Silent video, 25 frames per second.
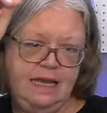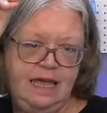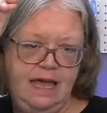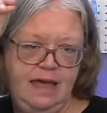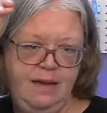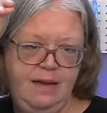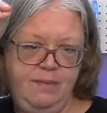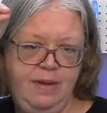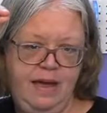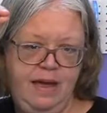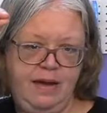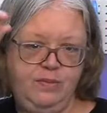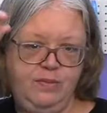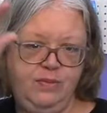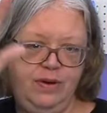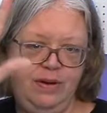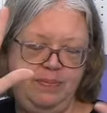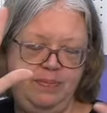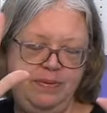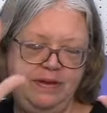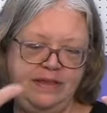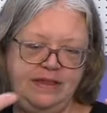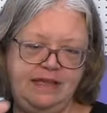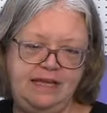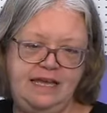and by
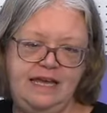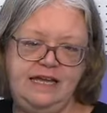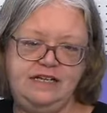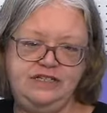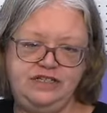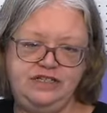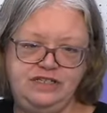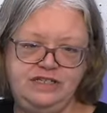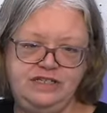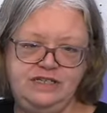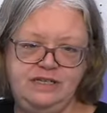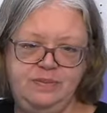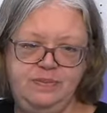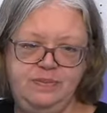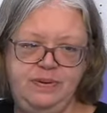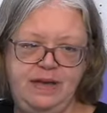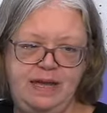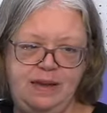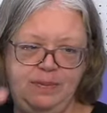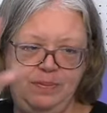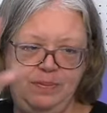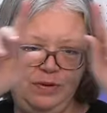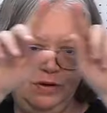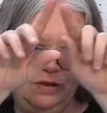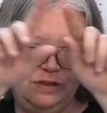ripping the edges of the
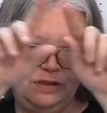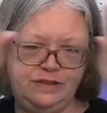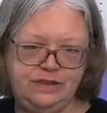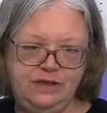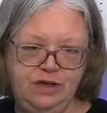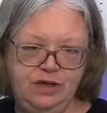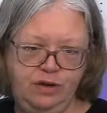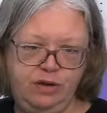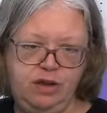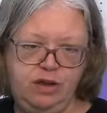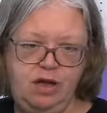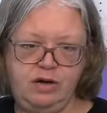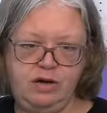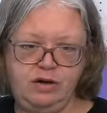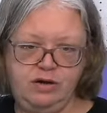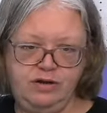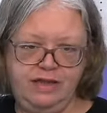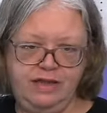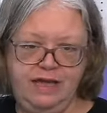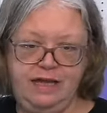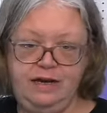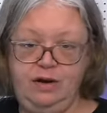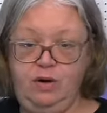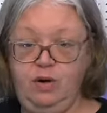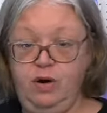paper, it's no longer
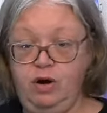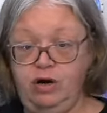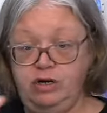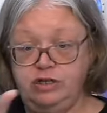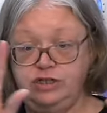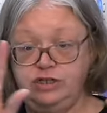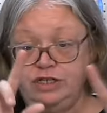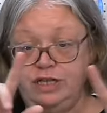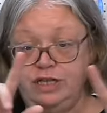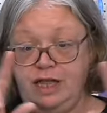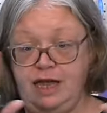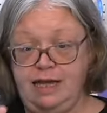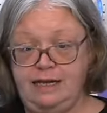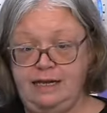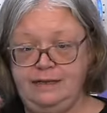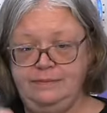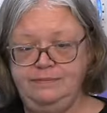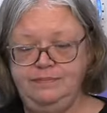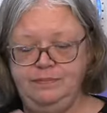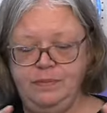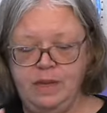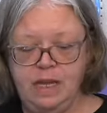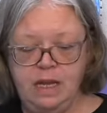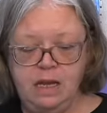that harsh line.